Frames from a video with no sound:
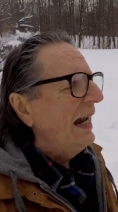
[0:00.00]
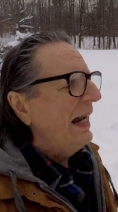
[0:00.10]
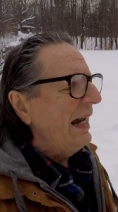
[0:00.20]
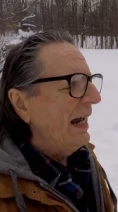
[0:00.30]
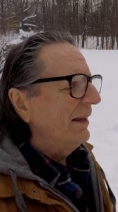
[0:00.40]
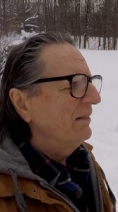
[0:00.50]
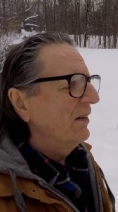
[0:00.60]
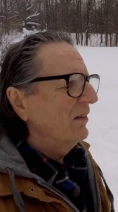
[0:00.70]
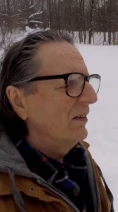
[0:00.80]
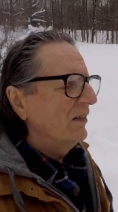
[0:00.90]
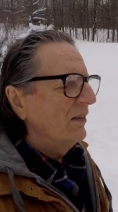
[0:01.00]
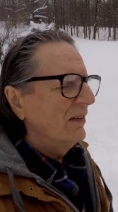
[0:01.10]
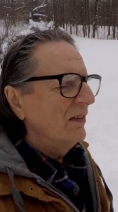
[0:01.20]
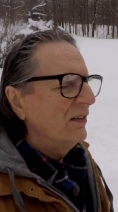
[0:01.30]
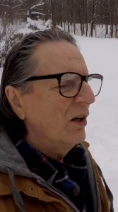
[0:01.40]
And
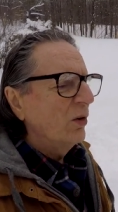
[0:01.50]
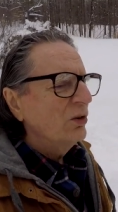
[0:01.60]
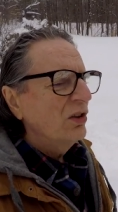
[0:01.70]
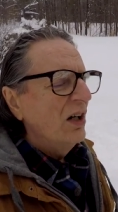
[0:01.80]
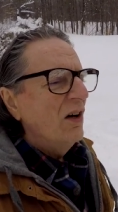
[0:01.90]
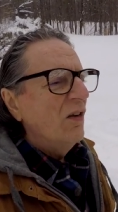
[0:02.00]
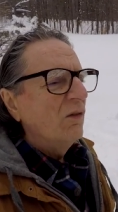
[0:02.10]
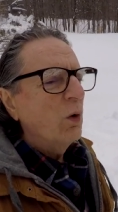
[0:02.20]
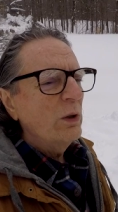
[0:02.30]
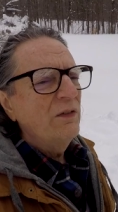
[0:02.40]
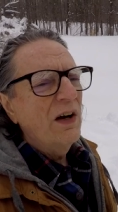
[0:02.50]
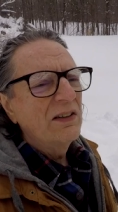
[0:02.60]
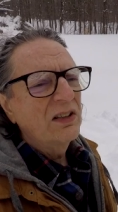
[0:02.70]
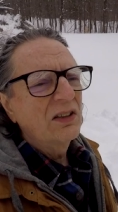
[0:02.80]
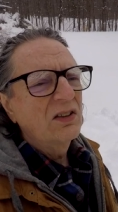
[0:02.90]
those
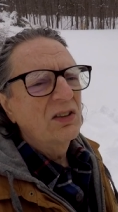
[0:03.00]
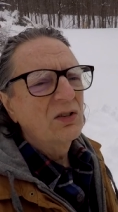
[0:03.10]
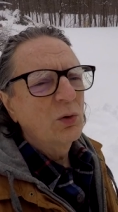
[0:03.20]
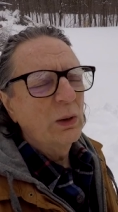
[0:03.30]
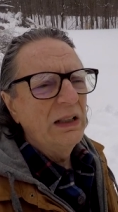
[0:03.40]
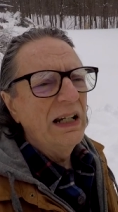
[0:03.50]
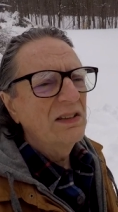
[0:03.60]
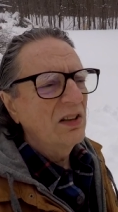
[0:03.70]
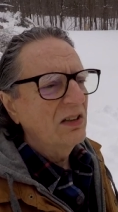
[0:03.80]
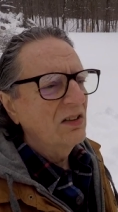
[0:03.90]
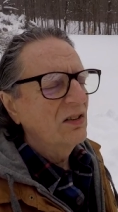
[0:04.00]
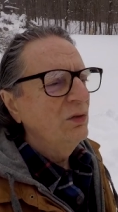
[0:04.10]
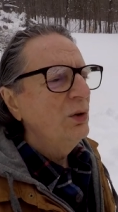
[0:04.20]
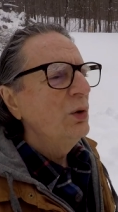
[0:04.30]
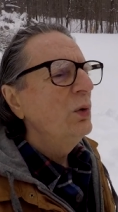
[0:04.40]
45 cents and 28 cents,
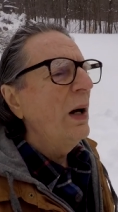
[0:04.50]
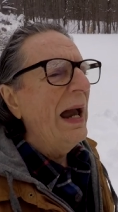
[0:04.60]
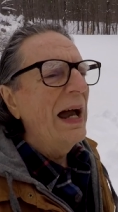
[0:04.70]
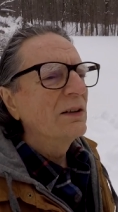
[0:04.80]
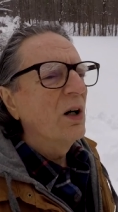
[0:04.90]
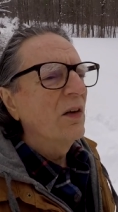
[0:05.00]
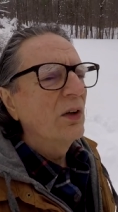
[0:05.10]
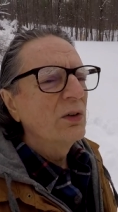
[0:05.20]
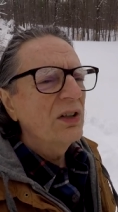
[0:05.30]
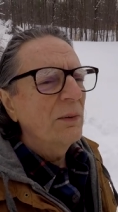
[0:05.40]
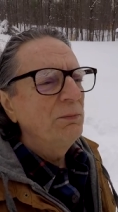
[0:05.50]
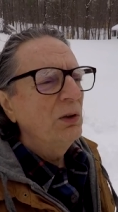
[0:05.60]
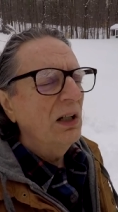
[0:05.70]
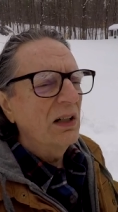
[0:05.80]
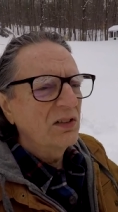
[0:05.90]
if you add all those up, you
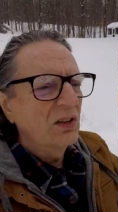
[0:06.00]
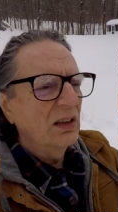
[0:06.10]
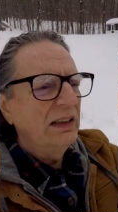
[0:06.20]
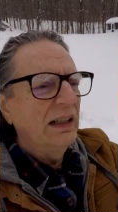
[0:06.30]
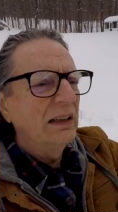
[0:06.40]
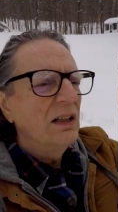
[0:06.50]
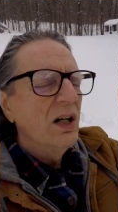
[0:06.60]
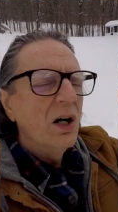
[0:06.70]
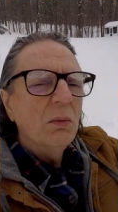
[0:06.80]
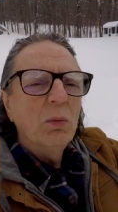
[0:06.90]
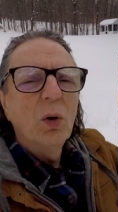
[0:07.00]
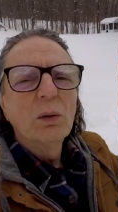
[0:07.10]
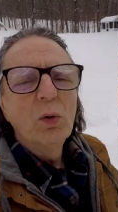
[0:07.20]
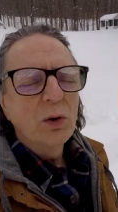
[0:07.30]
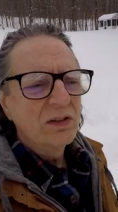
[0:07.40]
constantly get more
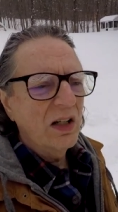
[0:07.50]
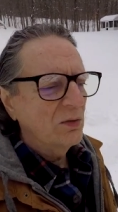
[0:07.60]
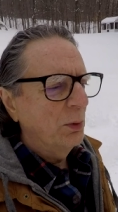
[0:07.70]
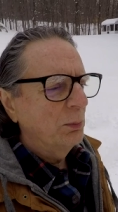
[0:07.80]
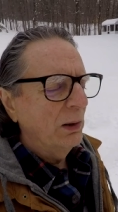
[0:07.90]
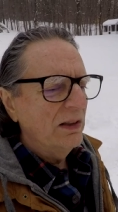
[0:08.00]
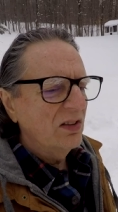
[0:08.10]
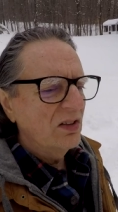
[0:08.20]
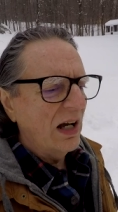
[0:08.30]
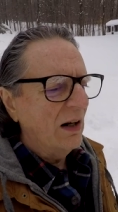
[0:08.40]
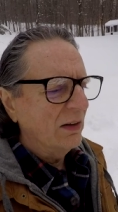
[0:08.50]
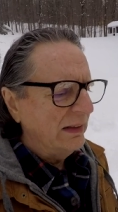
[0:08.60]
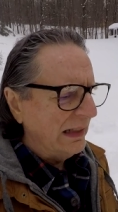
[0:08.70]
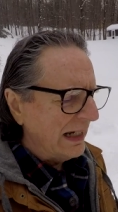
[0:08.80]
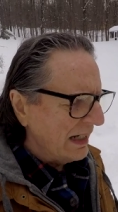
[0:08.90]
and more decimal places out at
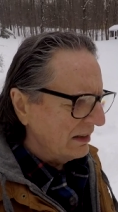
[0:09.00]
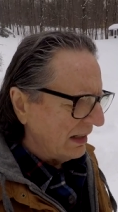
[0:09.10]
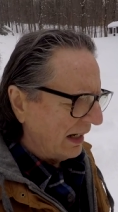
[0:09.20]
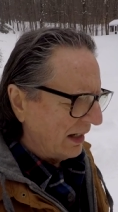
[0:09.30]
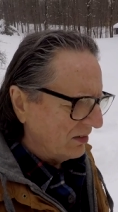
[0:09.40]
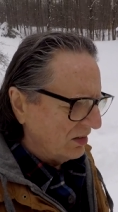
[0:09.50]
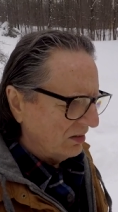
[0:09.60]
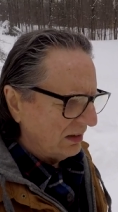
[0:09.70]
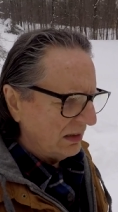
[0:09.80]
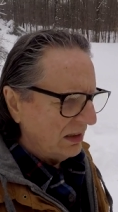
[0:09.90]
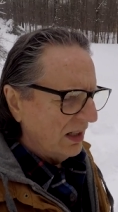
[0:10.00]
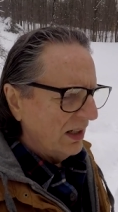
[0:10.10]
the end as the